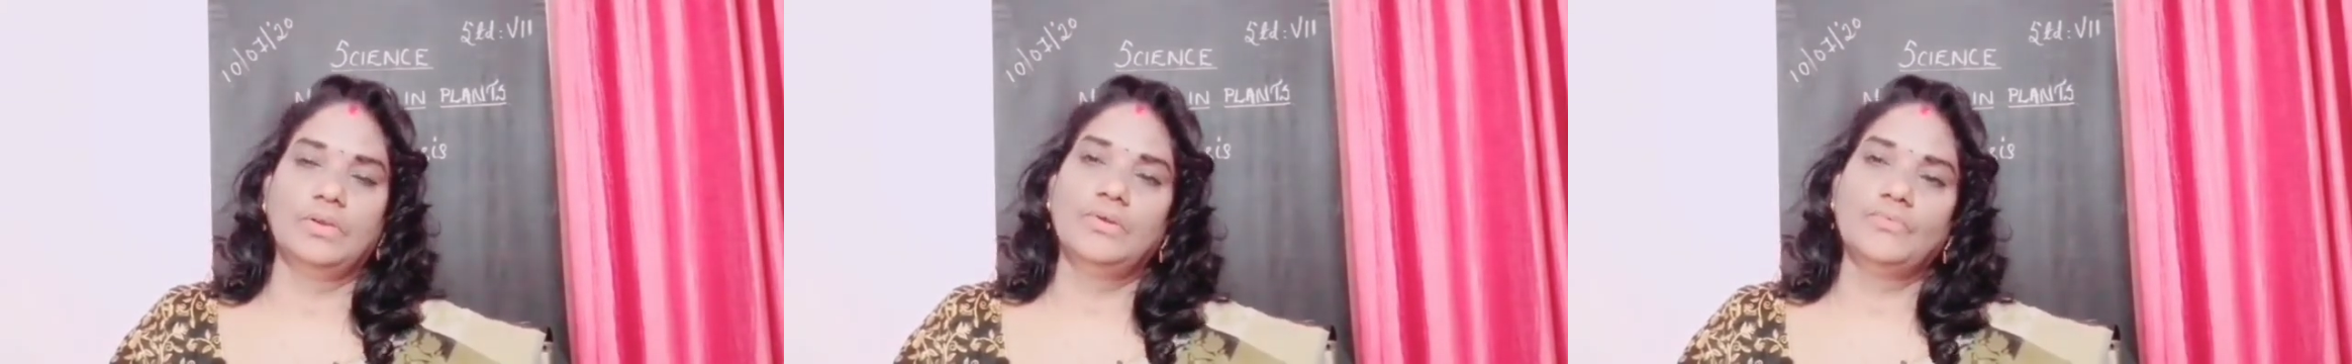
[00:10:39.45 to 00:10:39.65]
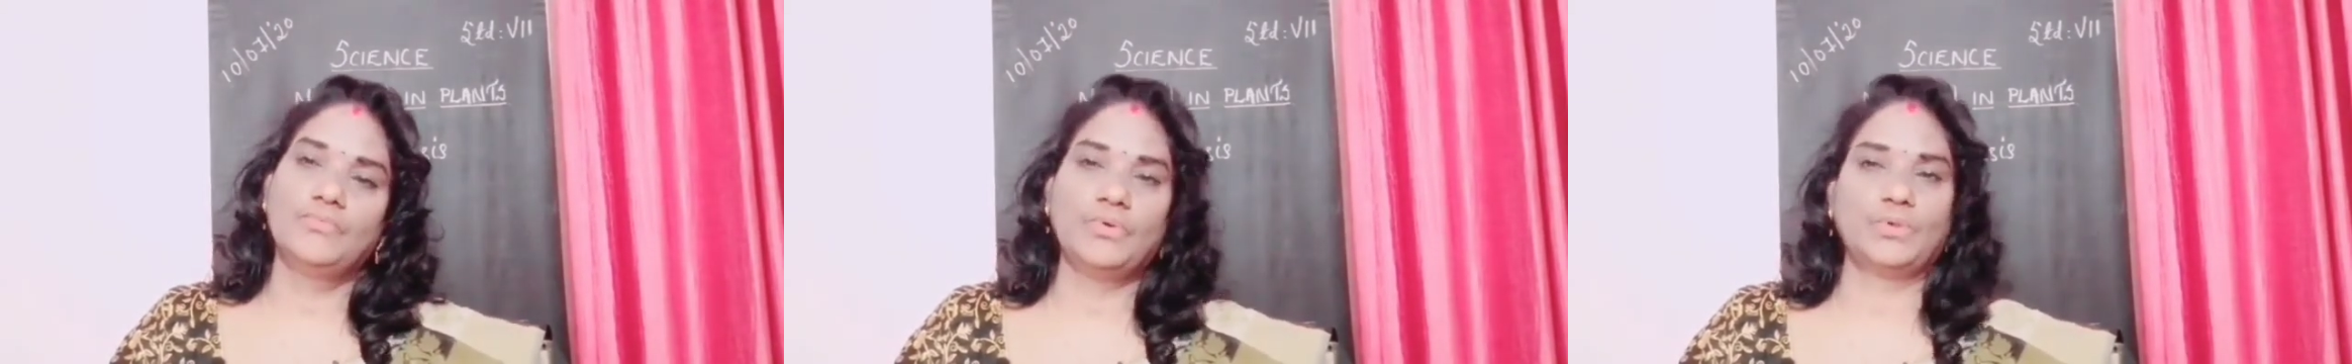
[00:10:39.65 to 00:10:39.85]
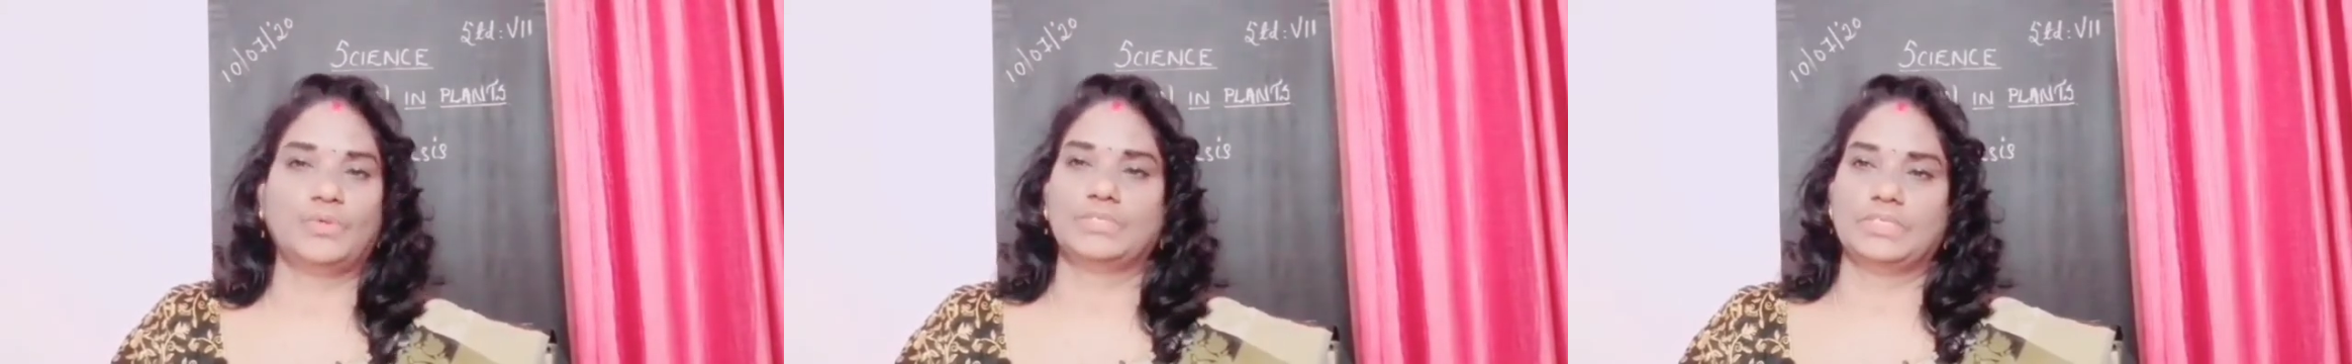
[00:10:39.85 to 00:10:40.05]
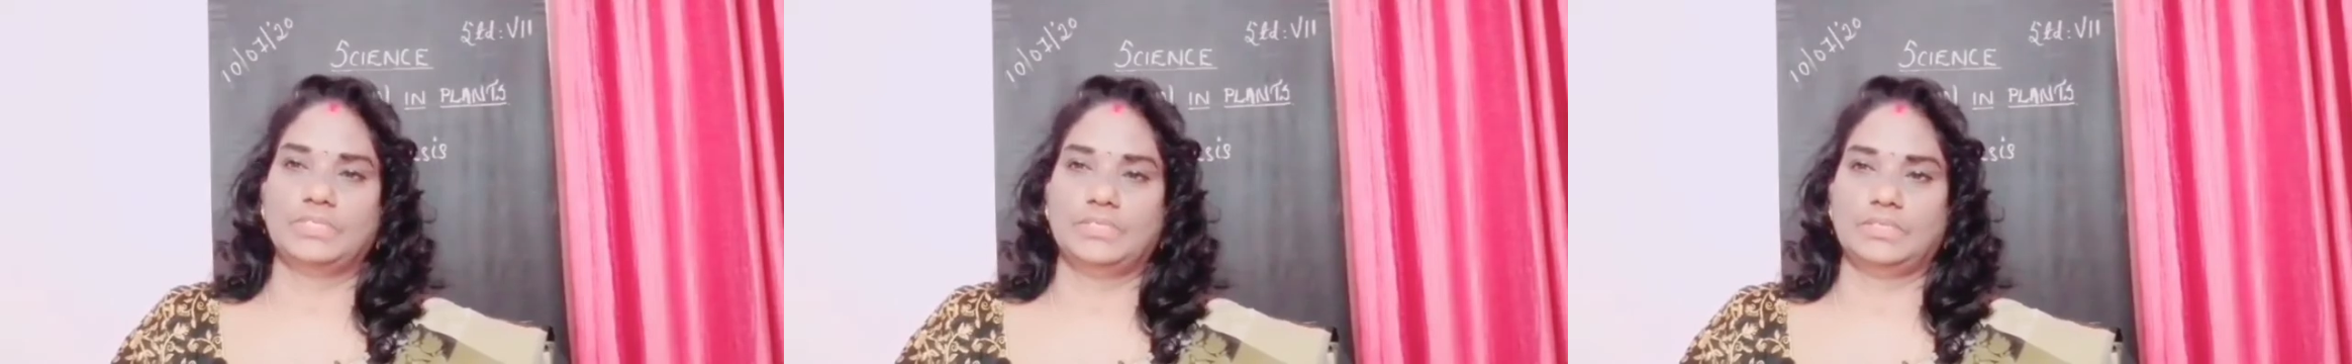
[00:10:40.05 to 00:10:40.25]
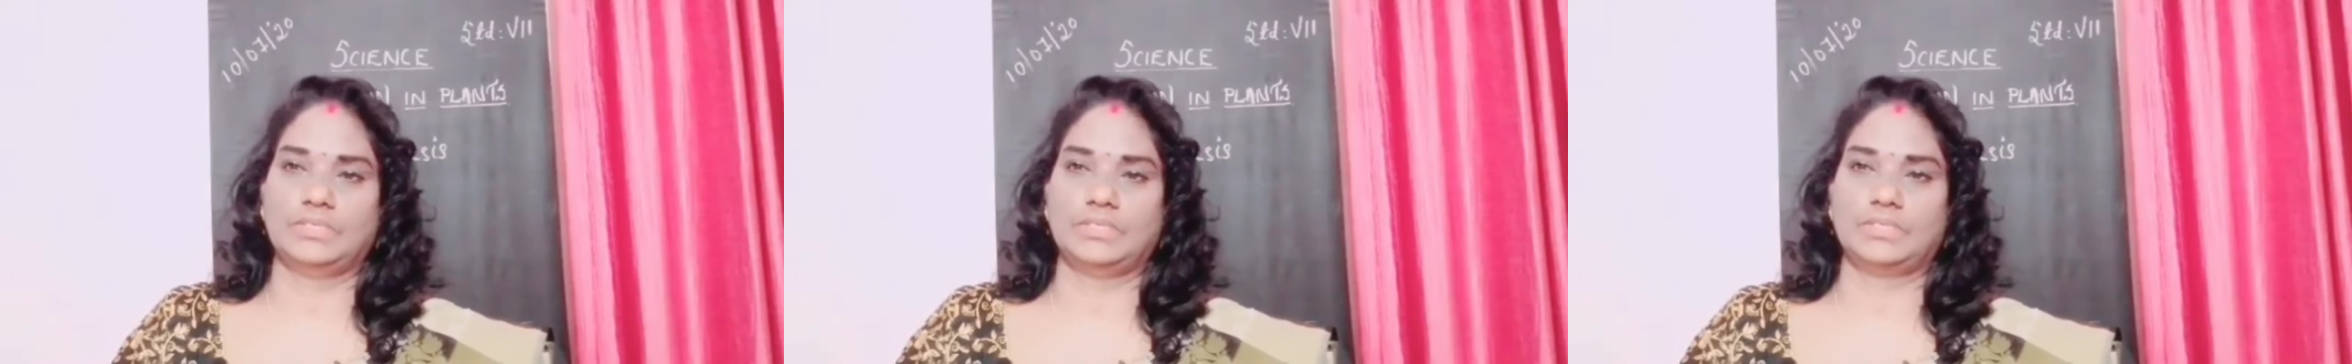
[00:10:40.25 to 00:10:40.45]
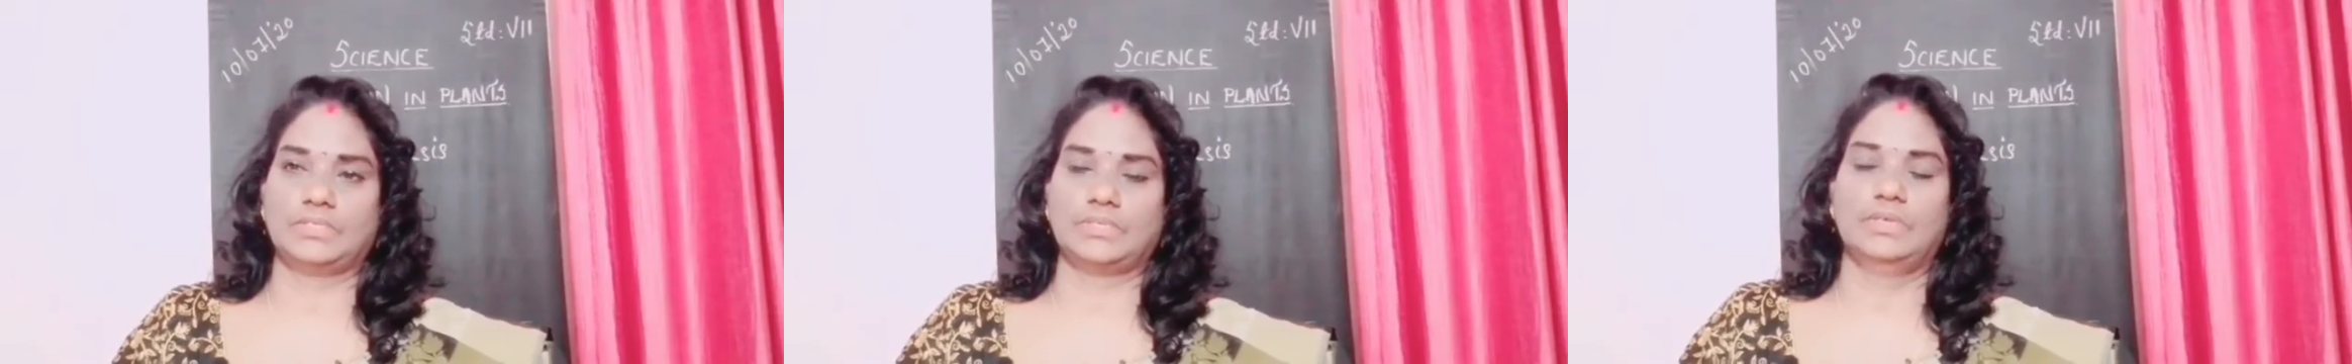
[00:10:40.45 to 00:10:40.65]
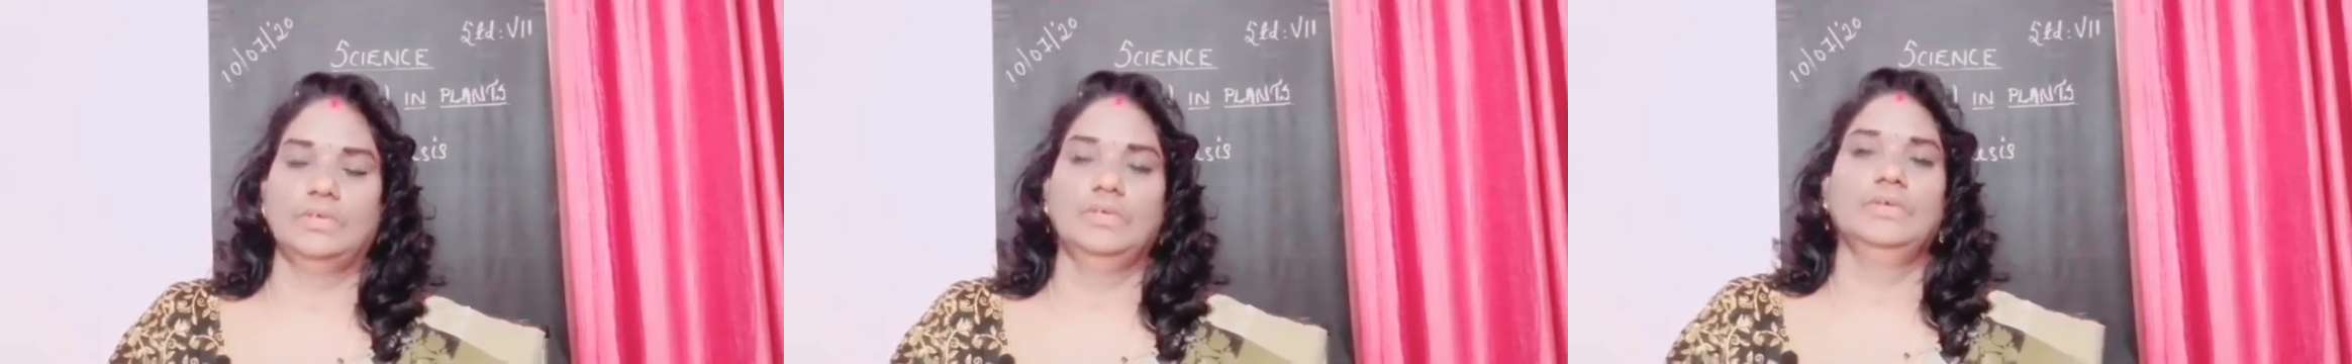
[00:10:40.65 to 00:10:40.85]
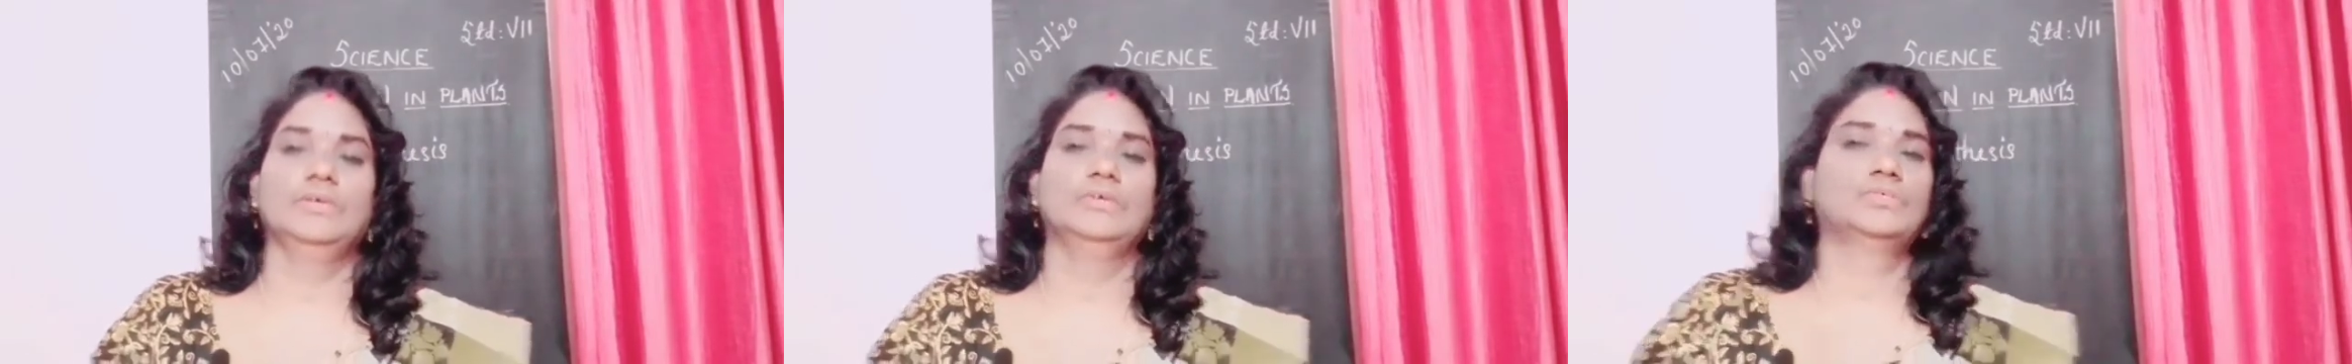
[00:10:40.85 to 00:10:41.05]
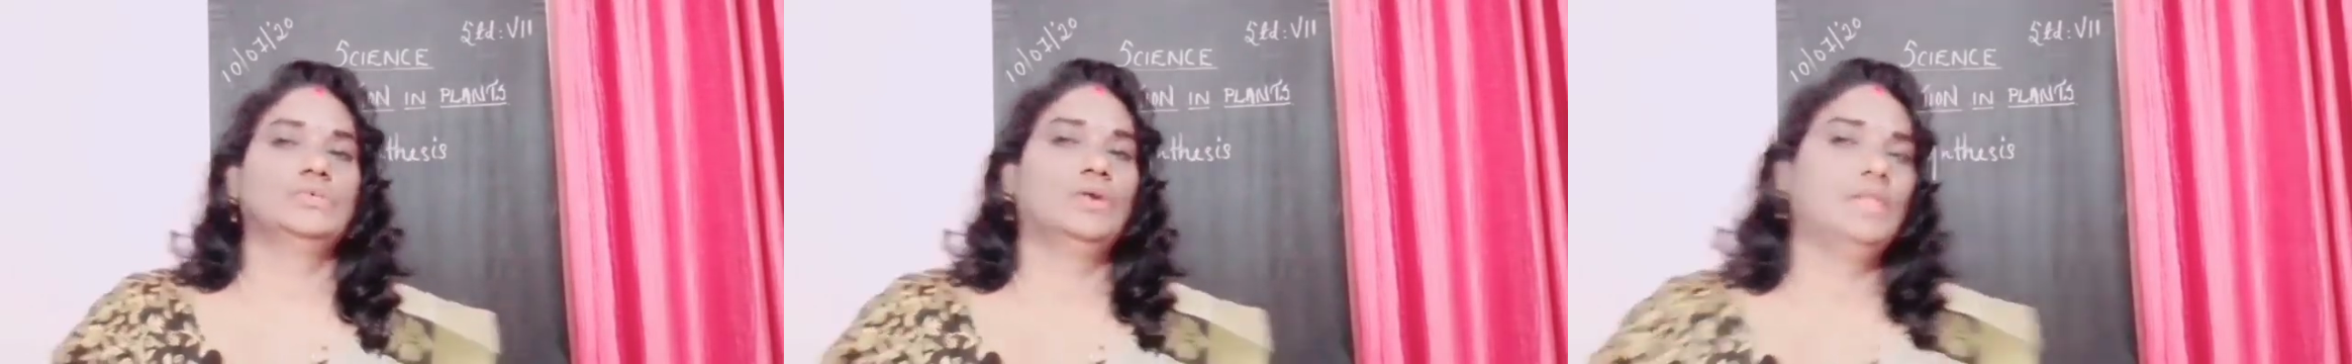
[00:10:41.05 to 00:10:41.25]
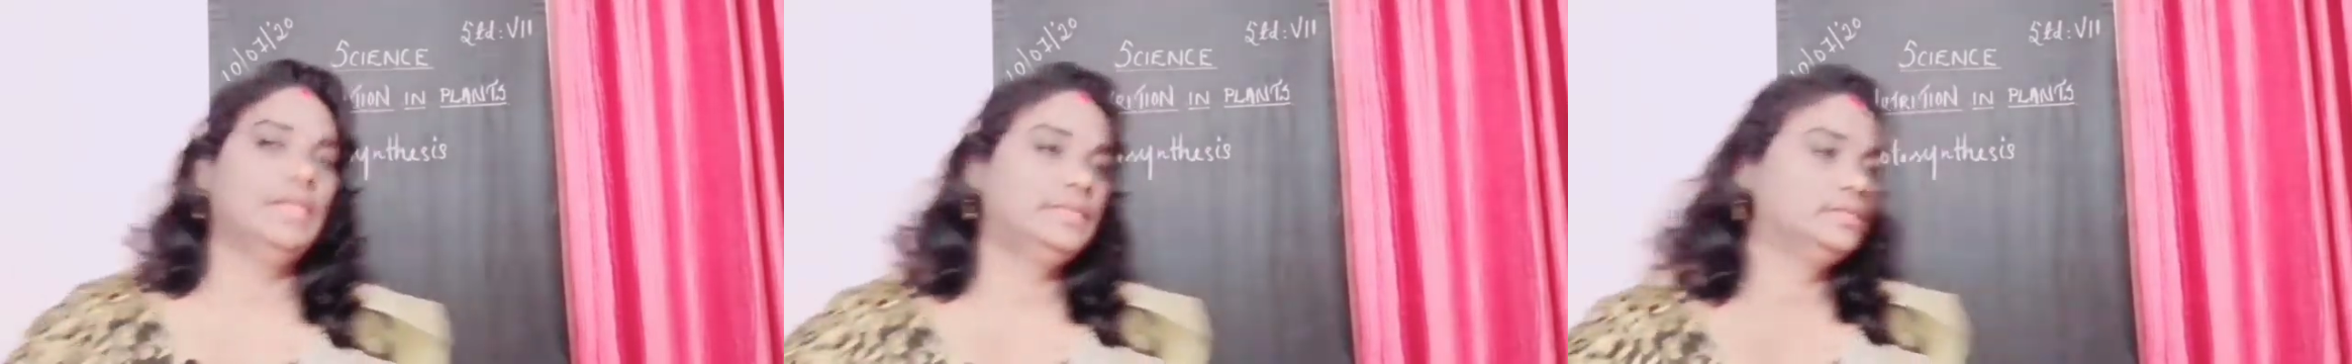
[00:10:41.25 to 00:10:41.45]
photosynthesis. So
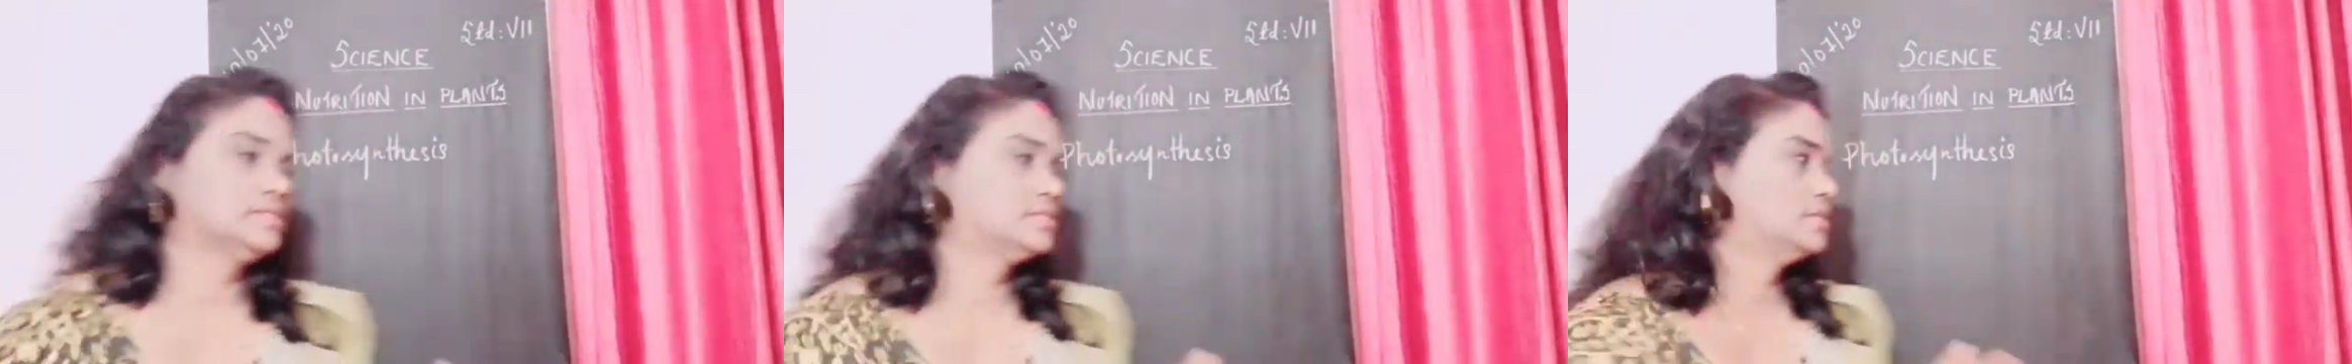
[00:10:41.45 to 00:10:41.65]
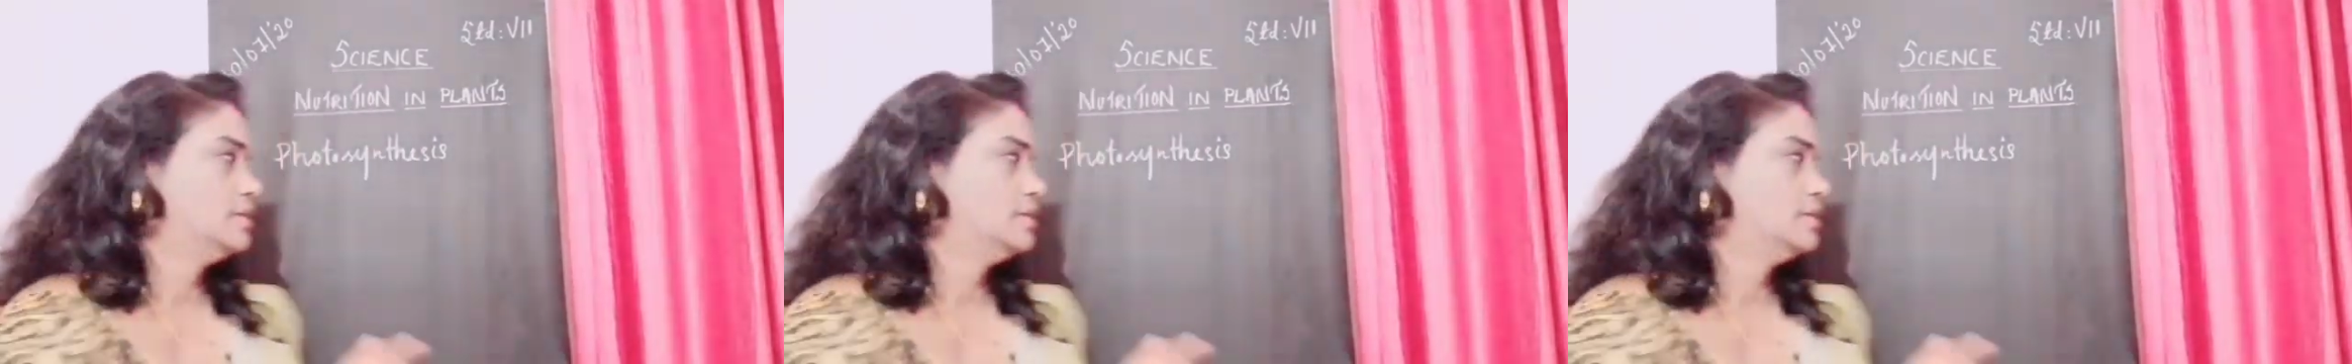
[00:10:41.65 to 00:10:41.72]
let us write